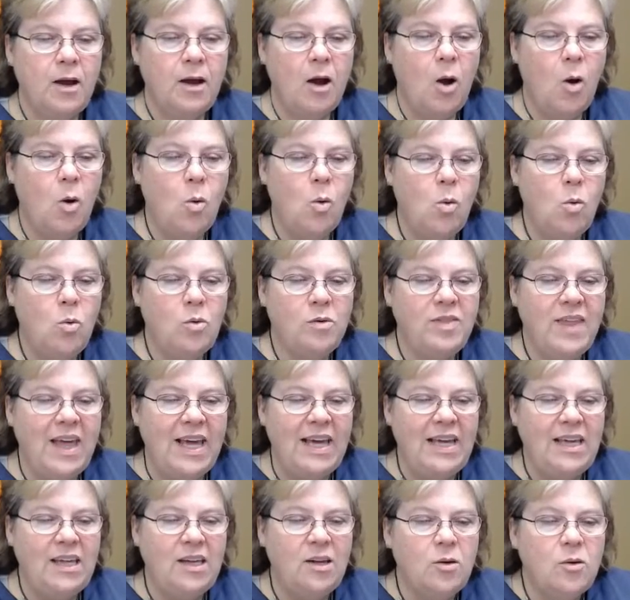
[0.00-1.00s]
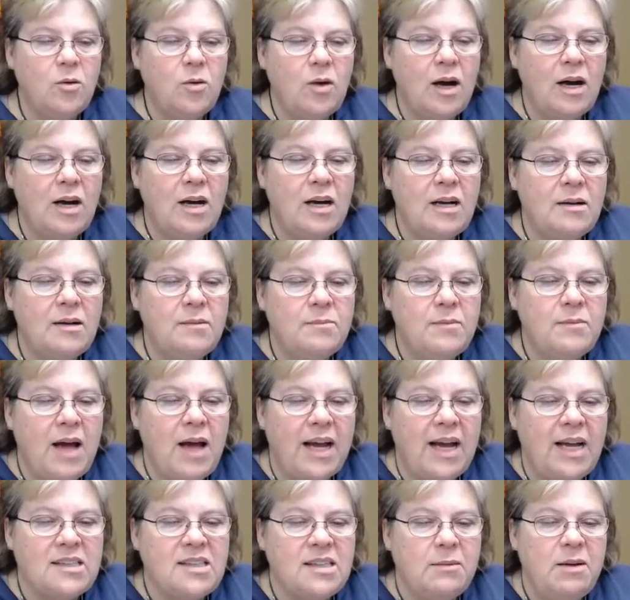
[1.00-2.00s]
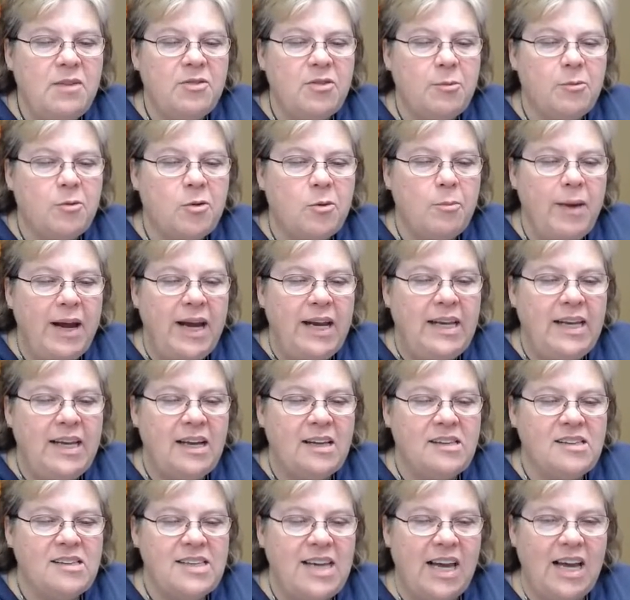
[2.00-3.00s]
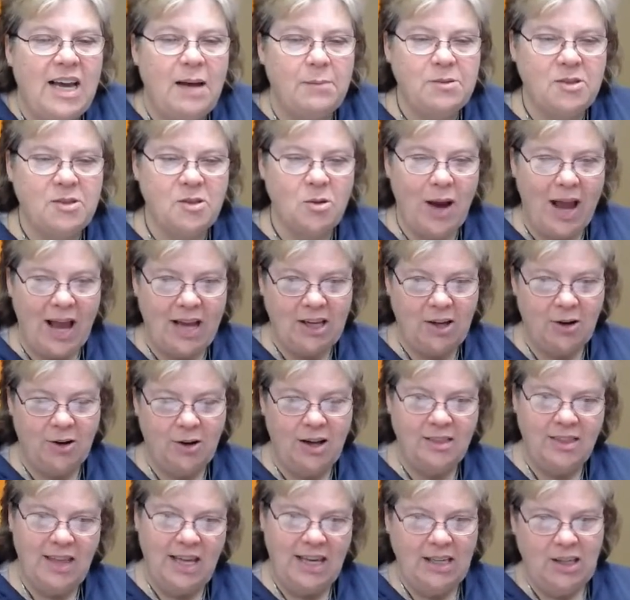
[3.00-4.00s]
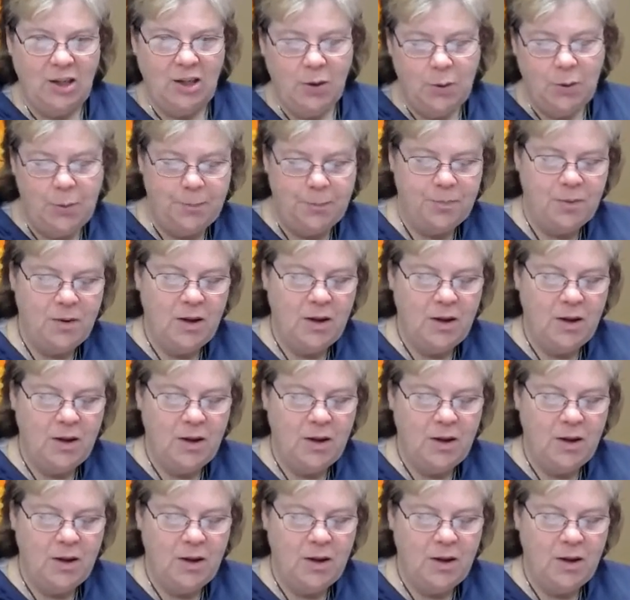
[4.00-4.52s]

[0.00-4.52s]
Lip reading: Oh, thank you. I got somebody from Romania saying I'm so accurate. Thank you.